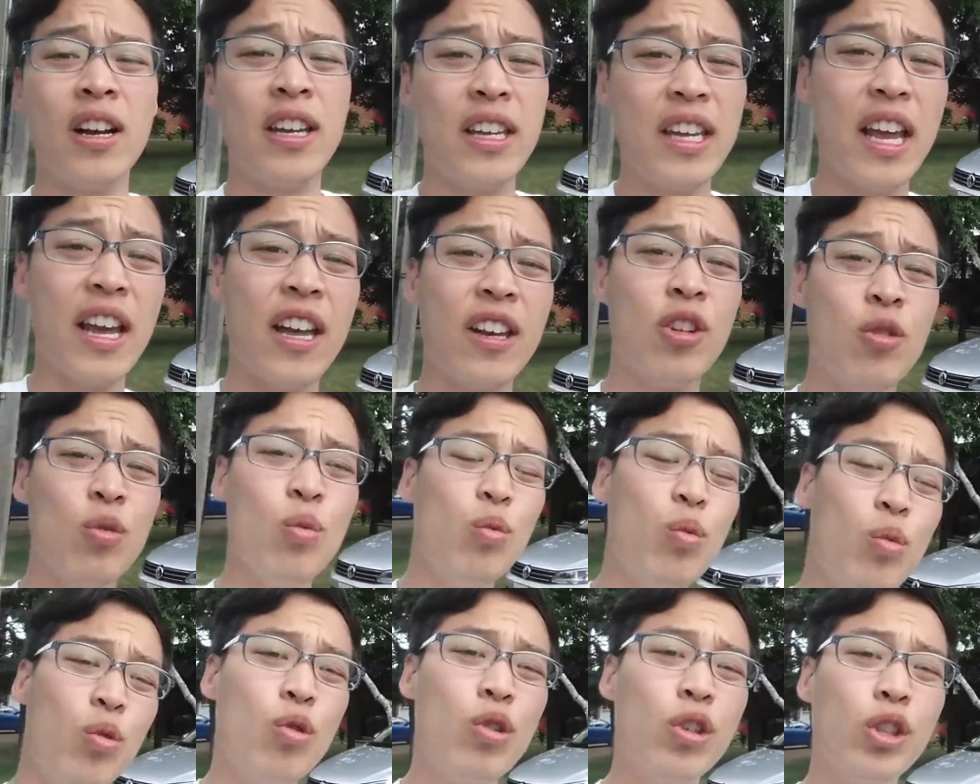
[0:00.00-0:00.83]
Yeah,
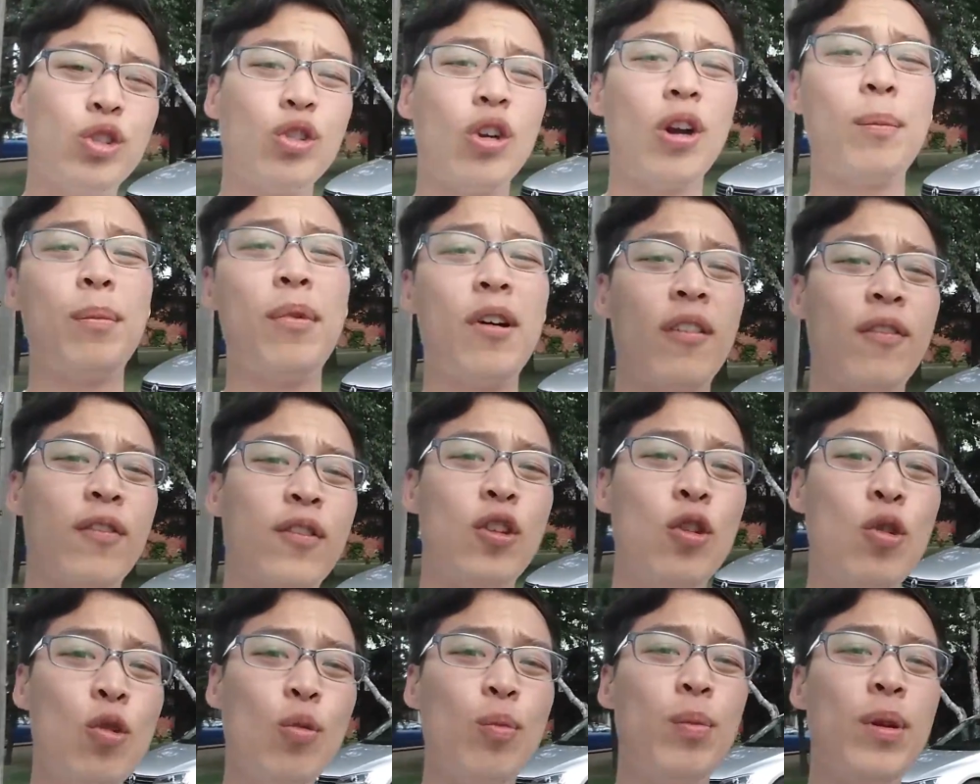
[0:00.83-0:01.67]
you could drop
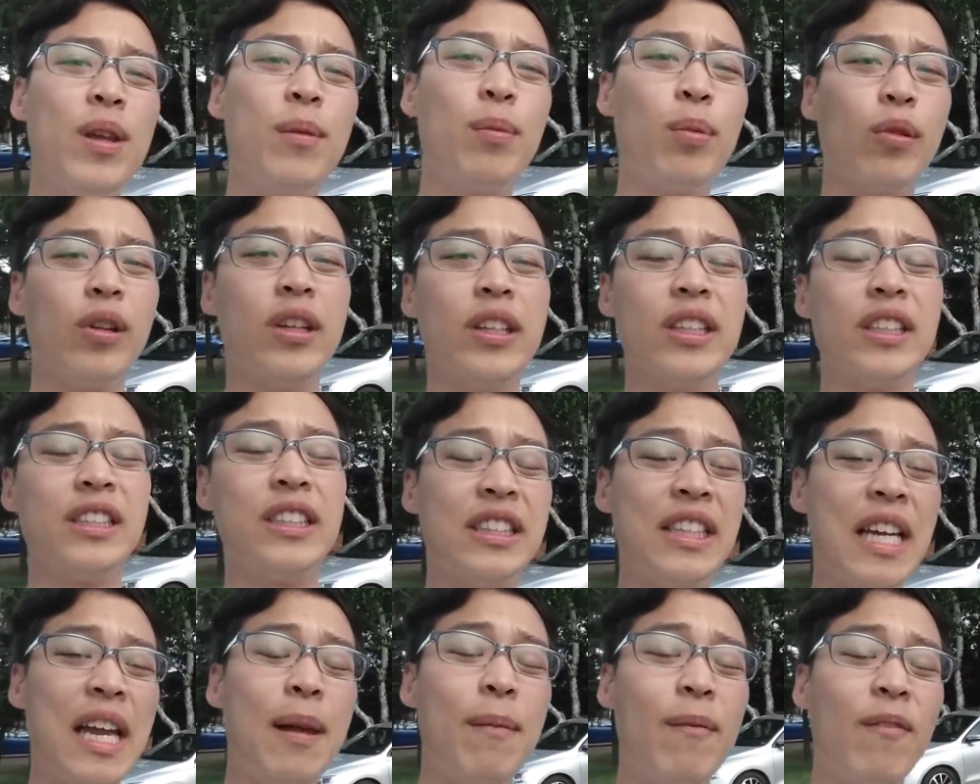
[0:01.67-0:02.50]
off two people in the
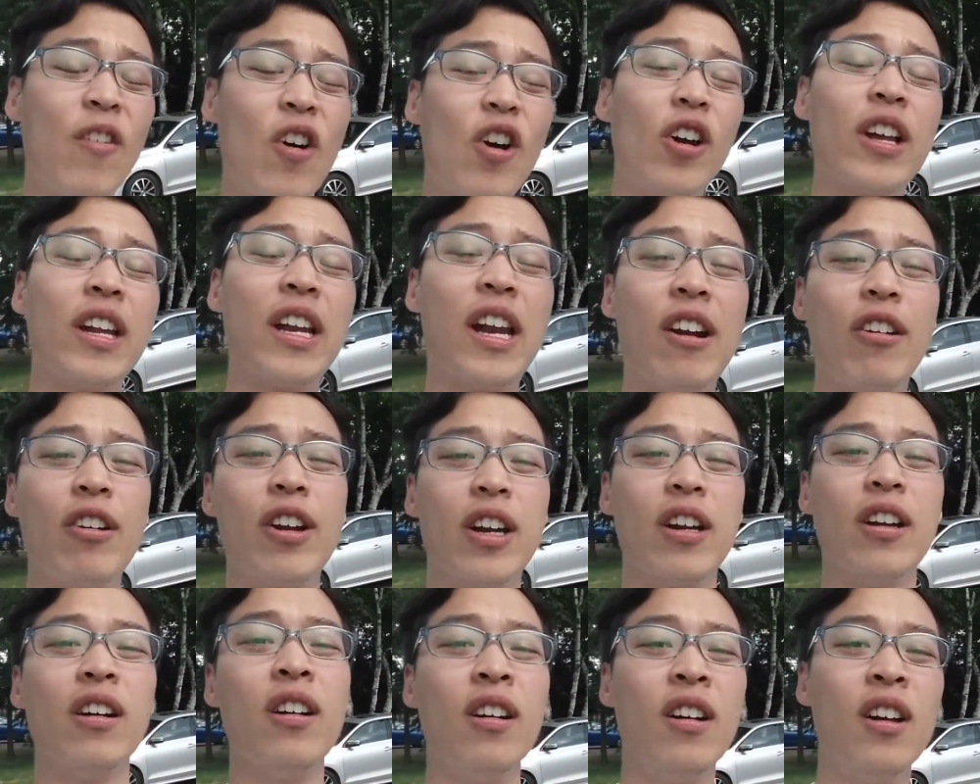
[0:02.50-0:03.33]
same fucking
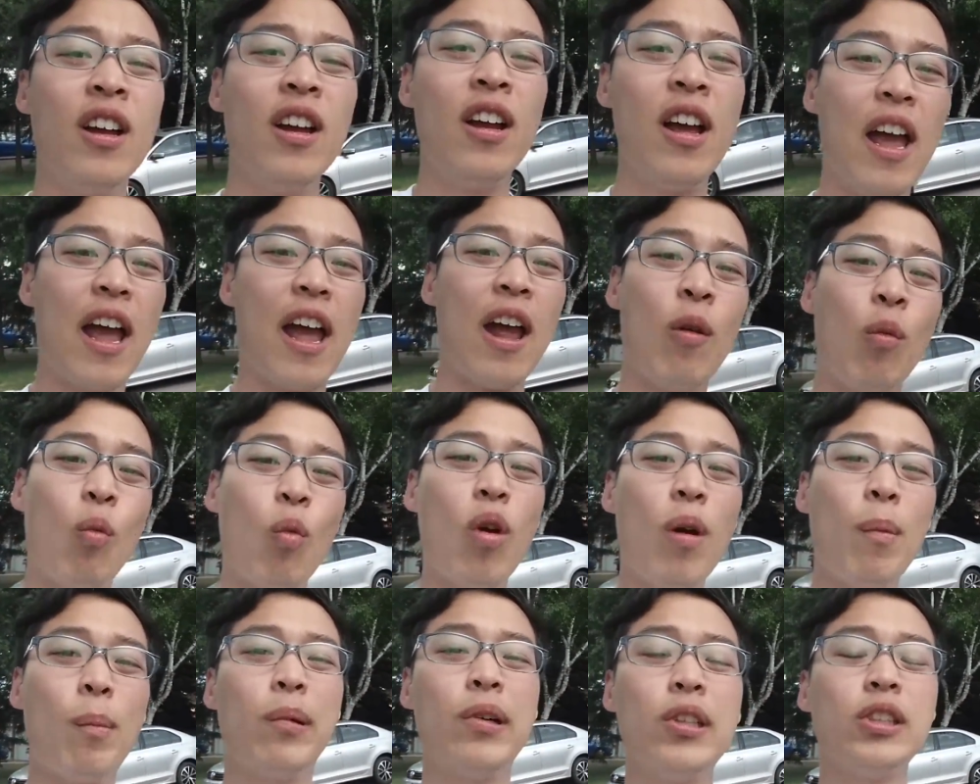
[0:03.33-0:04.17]
area
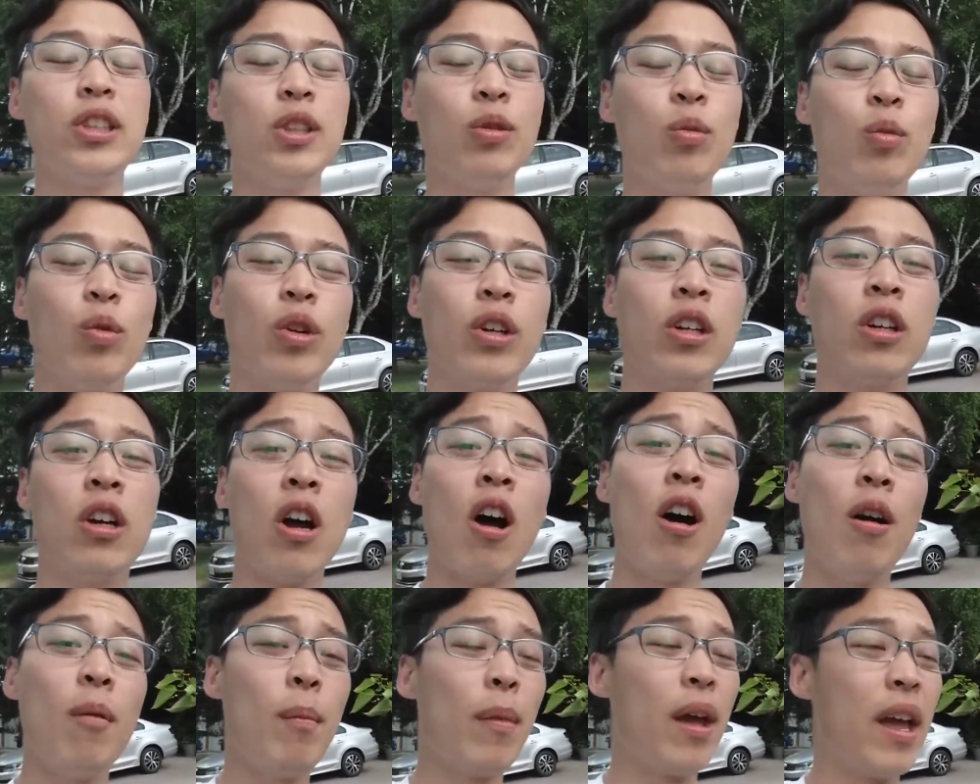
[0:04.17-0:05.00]
and one person would
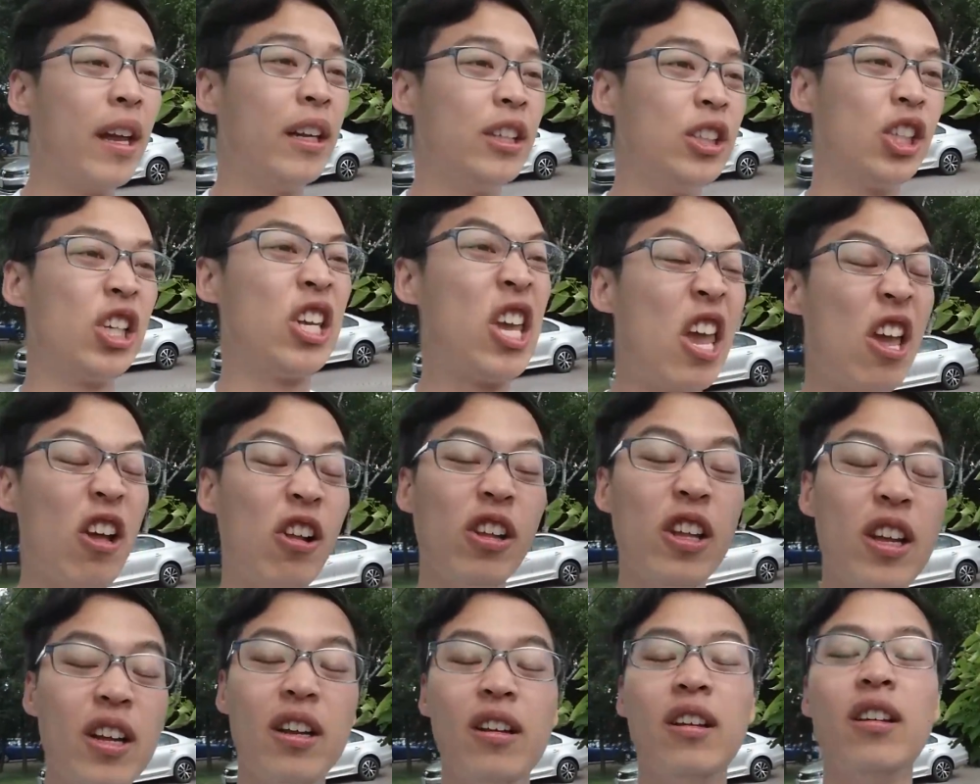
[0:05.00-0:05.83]
come and
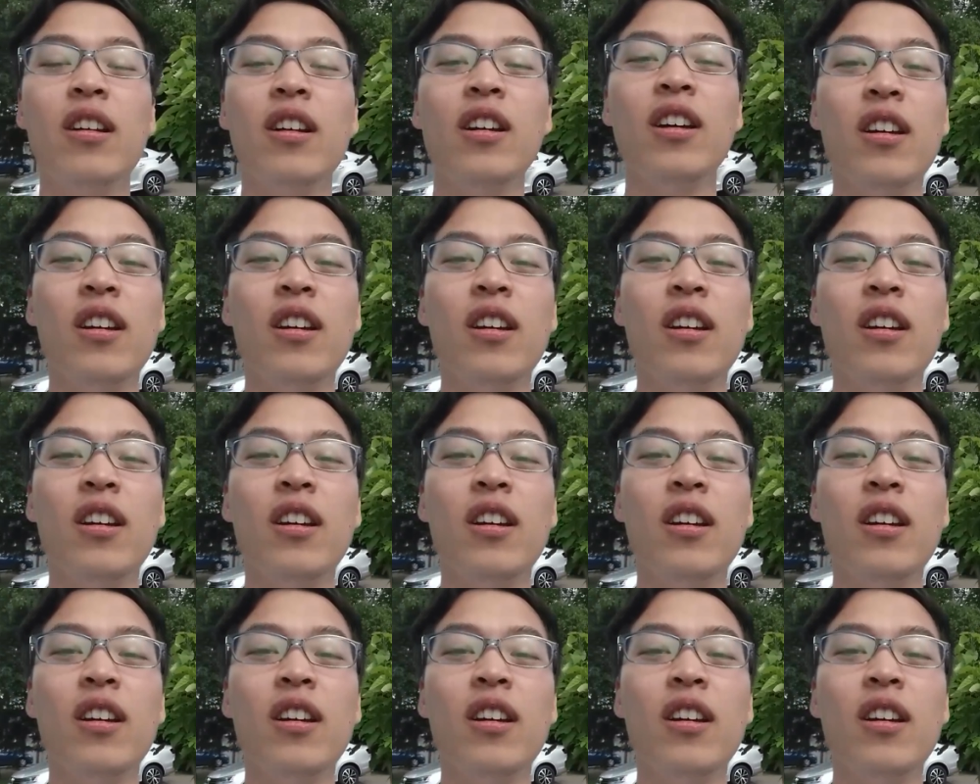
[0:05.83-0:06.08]
kill it